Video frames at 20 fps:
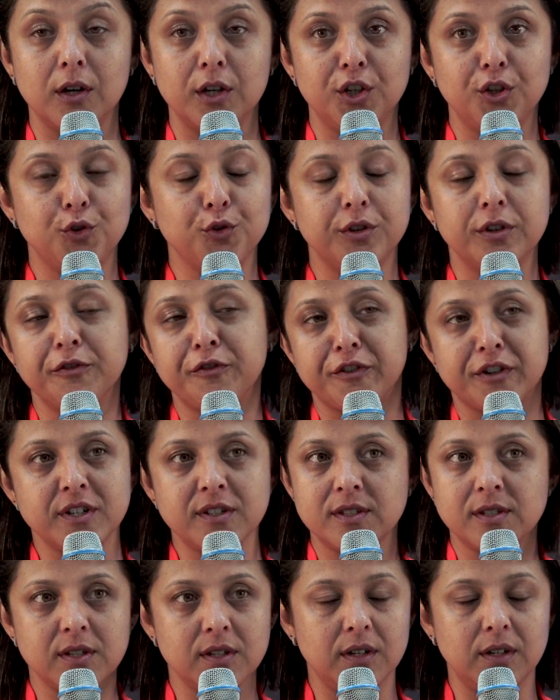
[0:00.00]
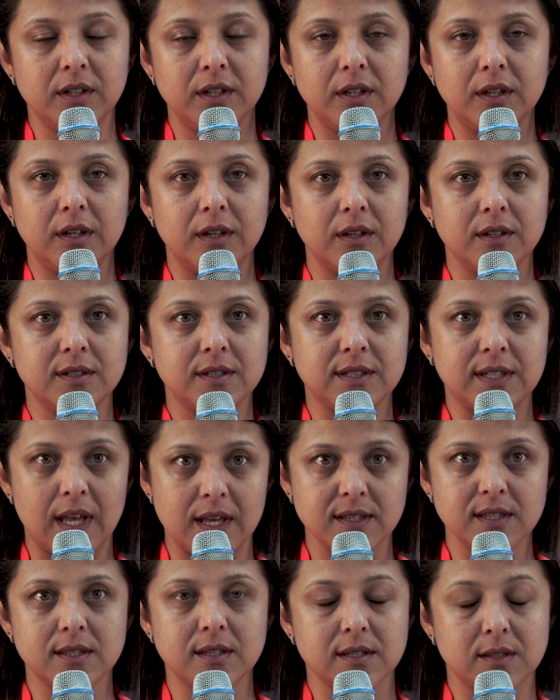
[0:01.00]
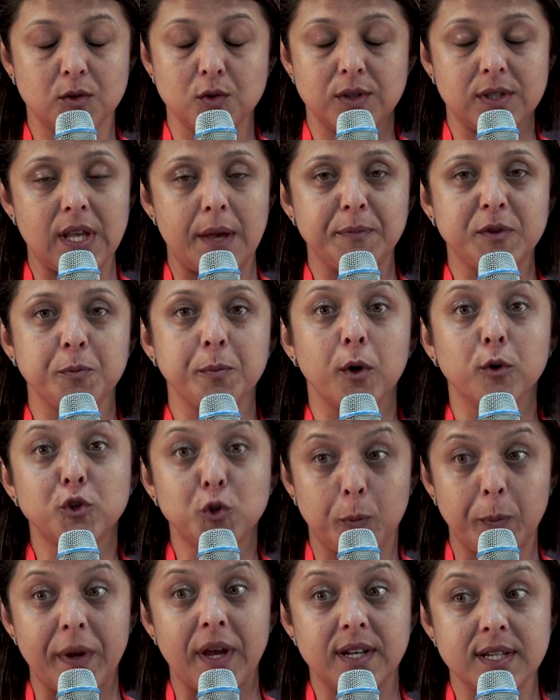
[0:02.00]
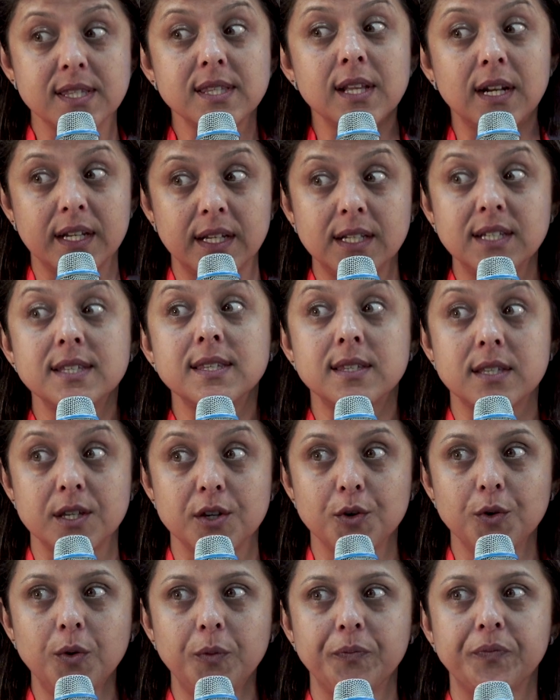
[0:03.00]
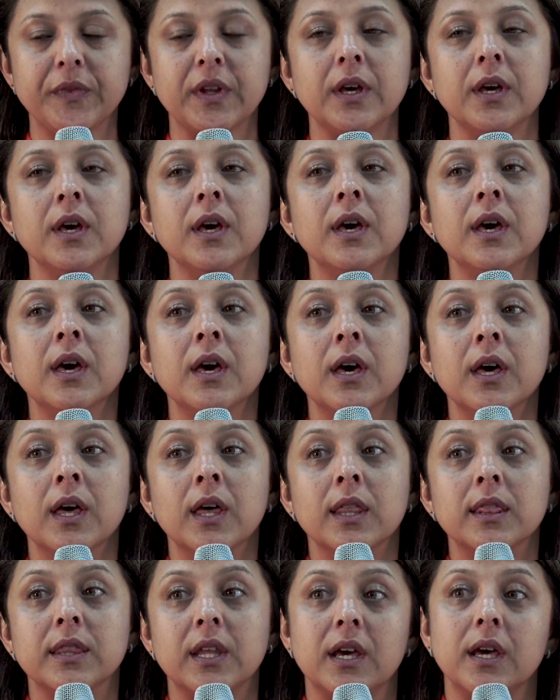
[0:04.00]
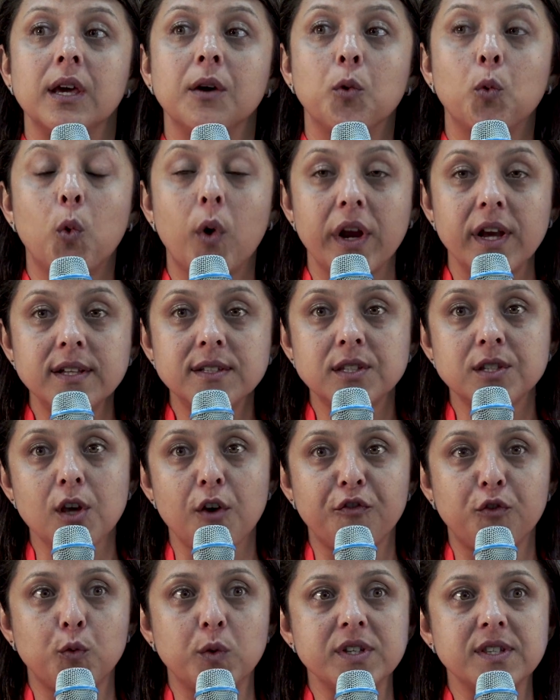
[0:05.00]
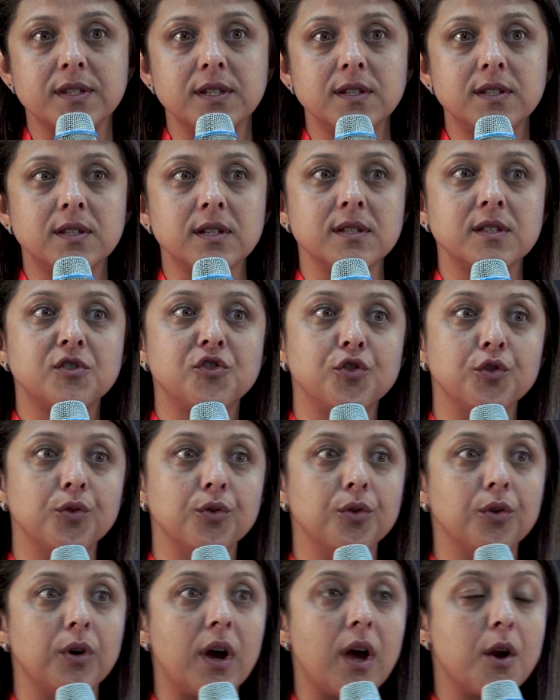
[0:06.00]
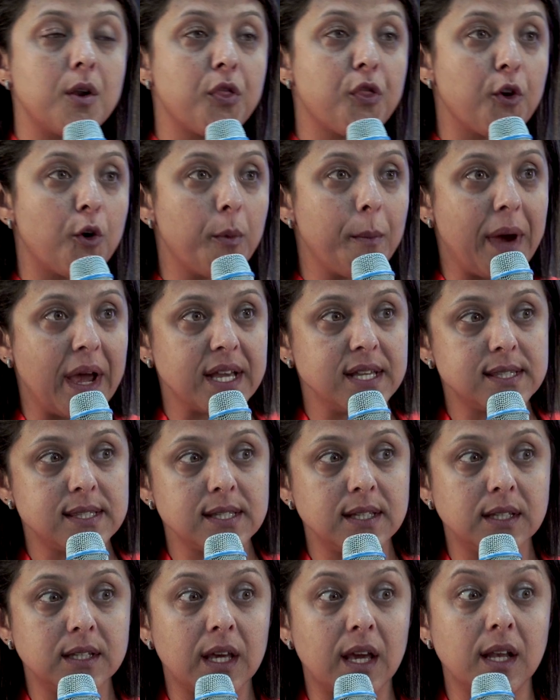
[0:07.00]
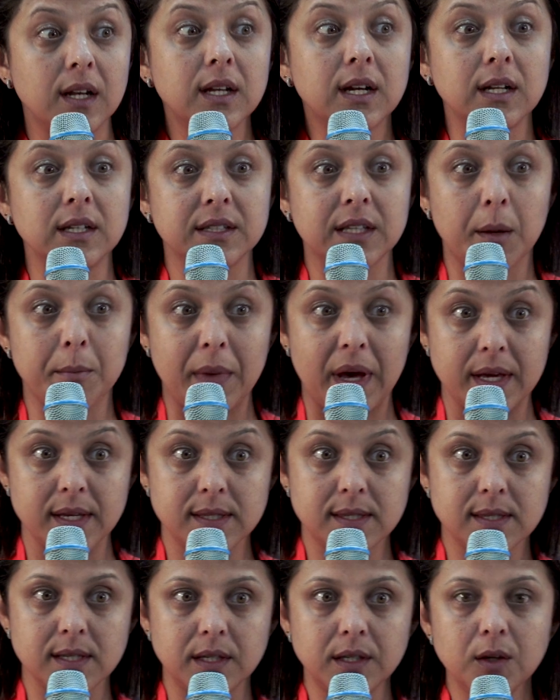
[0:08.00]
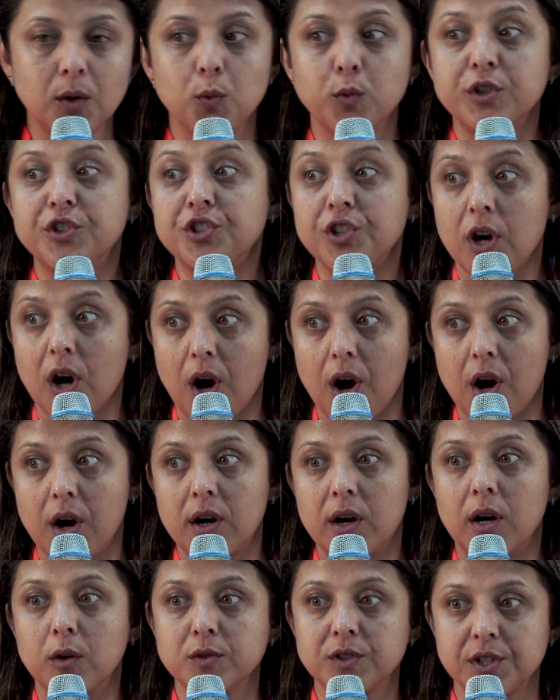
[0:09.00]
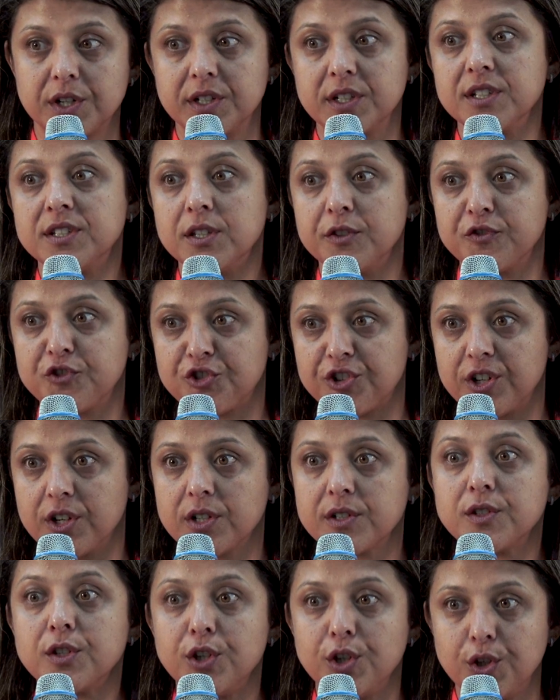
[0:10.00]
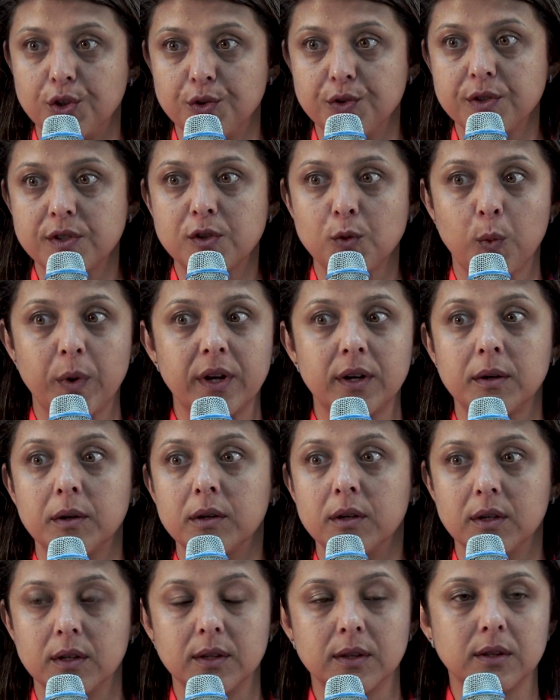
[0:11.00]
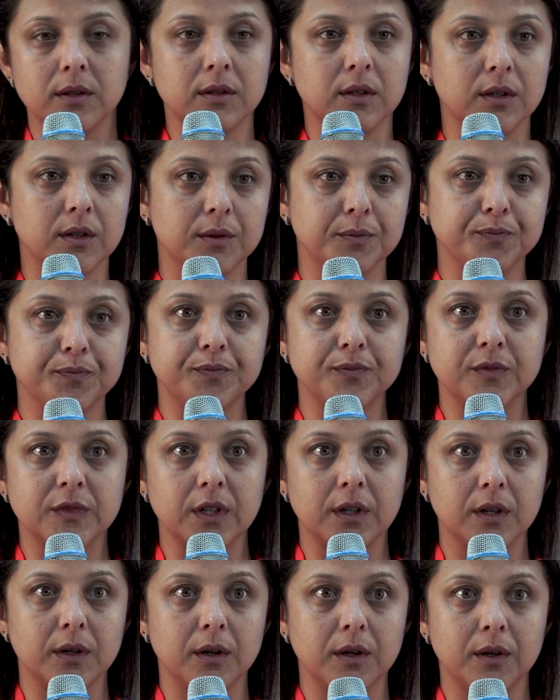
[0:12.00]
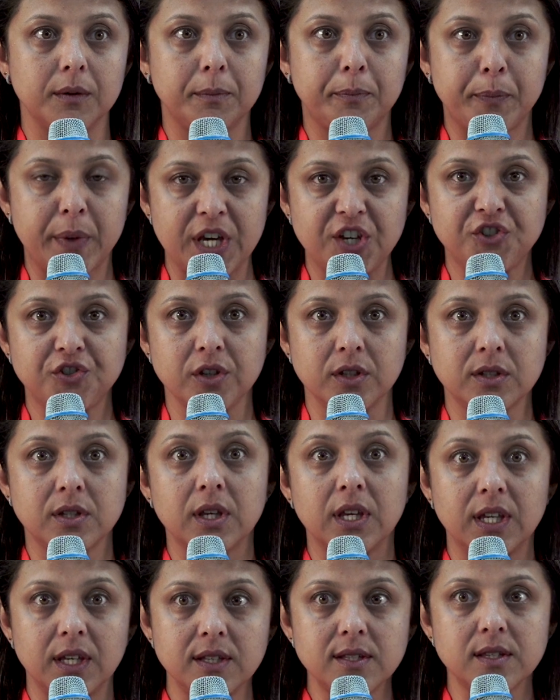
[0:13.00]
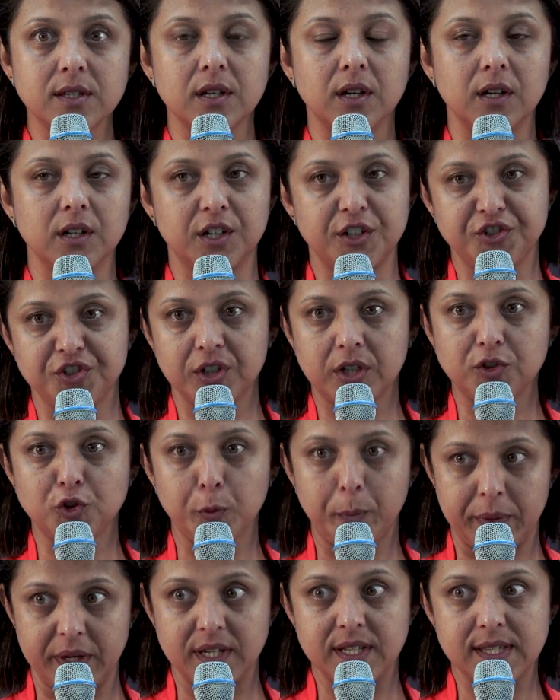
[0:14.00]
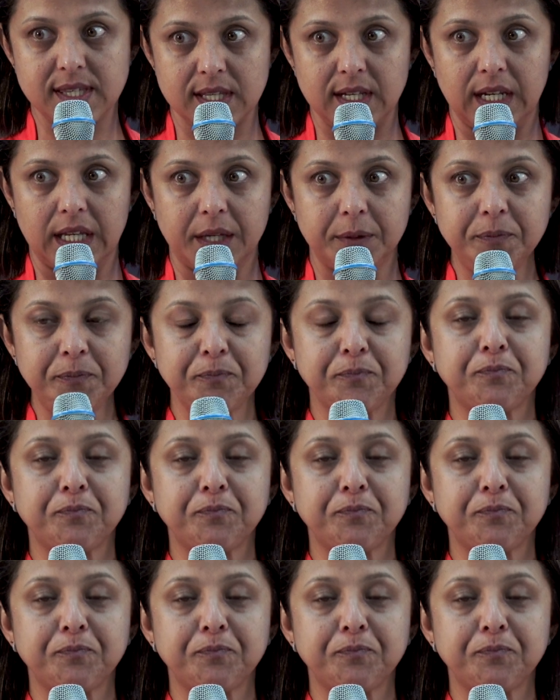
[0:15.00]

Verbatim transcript: universally susceptible to penicillin still, the rates of resistance to erythromycin and clindamycin, which are alternative drugs used when the patient is allergic to penicillin,